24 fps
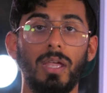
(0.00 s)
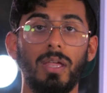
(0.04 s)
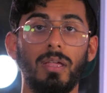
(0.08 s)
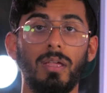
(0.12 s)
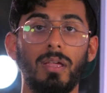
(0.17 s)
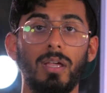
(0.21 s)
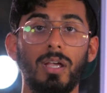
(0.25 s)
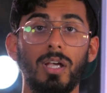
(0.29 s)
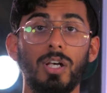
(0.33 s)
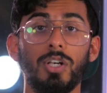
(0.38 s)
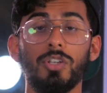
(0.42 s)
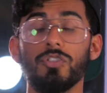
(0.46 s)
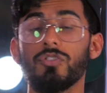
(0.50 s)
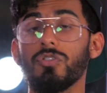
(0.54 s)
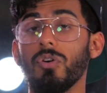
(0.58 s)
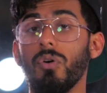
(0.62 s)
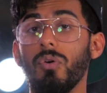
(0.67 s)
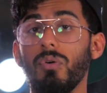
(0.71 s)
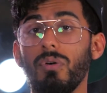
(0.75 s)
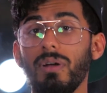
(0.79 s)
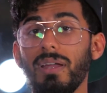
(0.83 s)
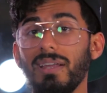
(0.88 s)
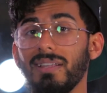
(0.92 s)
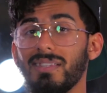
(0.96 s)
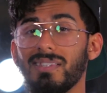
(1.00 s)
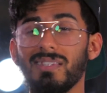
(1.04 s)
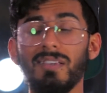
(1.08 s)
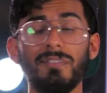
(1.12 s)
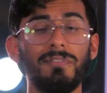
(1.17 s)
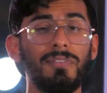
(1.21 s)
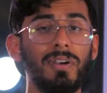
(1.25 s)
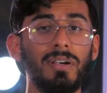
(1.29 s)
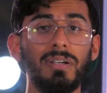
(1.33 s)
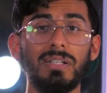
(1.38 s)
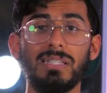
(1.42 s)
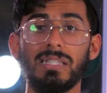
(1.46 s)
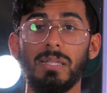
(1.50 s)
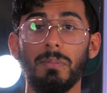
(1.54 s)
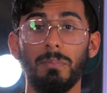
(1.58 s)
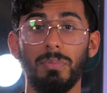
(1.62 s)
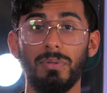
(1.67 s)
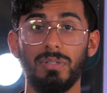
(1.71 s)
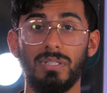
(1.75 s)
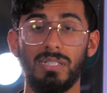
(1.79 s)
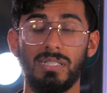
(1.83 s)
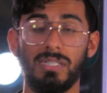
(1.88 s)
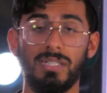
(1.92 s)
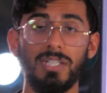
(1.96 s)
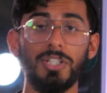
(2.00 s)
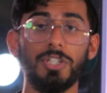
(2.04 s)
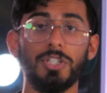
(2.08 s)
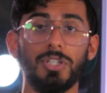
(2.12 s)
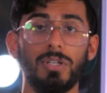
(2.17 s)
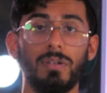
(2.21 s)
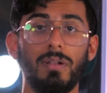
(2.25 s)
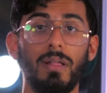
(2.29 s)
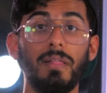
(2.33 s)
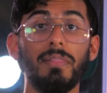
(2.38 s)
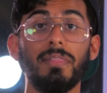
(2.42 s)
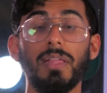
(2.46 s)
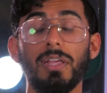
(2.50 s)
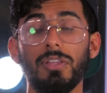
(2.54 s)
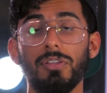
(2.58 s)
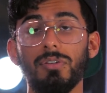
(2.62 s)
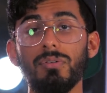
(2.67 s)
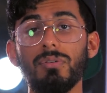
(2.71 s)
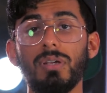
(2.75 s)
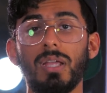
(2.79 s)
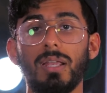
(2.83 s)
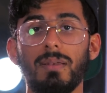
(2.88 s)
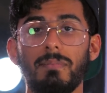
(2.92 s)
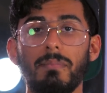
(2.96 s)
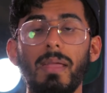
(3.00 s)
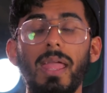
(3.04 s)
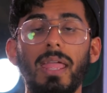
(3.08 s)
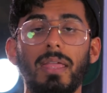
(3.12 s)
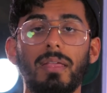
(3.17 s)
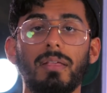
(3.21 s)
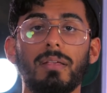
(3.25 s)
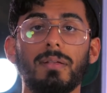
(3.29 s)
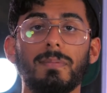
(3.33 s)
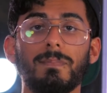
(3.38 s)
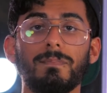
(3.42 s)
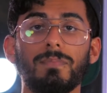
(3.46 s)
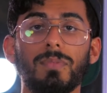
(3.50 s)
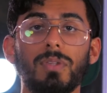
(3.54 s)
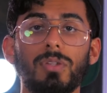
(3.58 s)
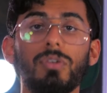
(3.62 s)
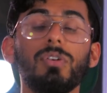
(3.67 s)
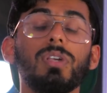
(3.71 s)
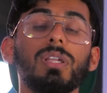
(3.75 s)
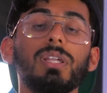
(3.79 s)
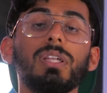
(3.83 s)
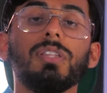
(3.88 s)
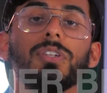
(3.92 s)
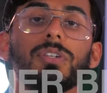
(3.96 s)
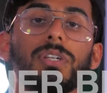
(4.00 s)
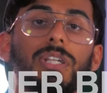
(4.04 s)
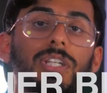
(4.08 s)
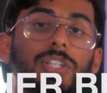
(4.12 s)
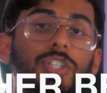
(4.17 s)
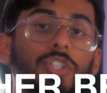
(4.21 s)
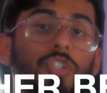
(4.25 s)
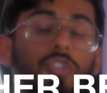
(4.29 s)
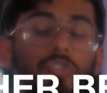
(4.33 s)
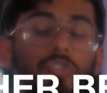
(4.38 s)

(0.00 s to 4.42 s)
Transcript: okay? So it's a very simple decision that you can make. You can either get